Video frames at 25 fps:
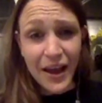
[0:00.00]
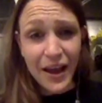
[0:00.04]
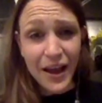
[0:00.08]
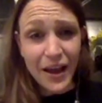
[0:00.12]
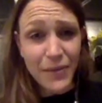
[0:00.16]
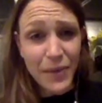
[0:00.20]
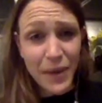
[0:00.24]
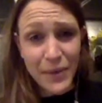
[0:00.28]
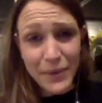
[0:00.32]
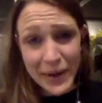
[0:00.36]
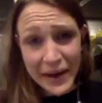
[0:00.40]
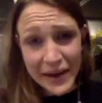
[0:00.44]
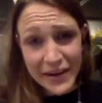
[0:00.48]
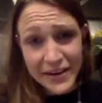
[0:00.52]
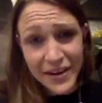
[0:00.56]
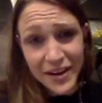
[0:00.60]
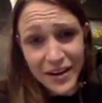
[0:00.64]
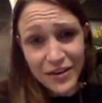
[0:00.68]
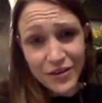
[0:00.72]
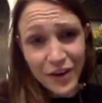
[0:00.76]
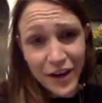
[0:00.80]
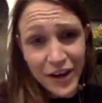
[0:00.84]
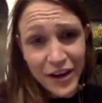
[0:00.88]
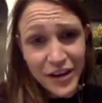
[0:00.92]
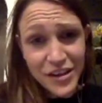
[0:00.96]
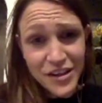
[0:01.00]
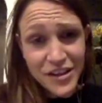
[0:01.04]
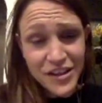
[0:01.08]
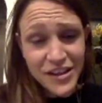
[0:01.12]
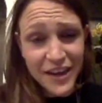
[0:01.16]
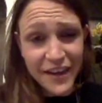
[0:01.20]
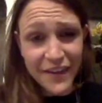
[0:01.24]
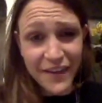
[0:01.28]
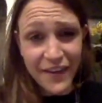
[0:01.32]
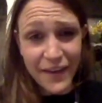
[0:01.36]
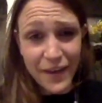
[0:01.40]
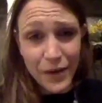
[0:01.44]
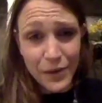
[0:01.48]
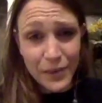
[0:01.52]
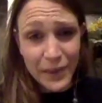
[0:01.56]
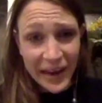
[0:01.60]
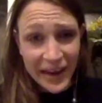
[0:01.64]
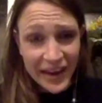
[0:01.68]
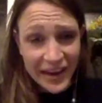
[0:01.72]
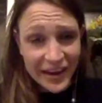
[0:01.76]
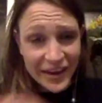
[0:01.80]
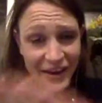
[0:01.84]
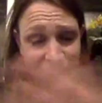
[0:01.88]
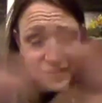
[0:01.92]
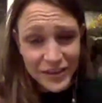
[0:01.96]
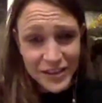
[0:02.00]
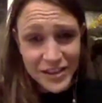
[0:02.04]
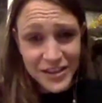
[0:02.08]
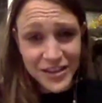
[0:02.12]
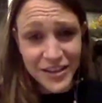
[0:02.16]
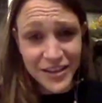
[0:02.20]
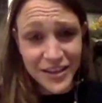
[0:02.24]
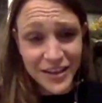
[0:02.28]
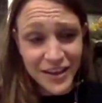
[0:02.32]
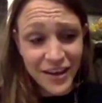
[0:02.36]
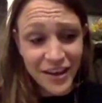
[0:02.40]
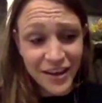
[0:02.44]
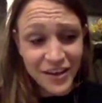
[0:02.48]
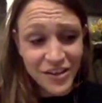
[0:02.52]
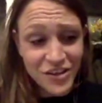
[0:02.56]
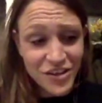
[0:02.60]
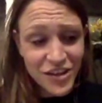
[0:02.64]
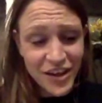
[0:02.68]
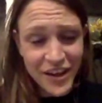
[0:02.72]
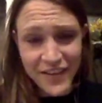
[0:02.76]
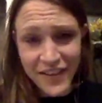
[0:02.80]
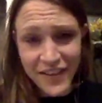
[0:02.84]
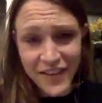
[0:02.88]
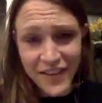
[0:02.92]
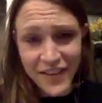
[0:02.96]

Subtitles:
I might make a nut roast, and then that'll make a lovely Sunday lunch. And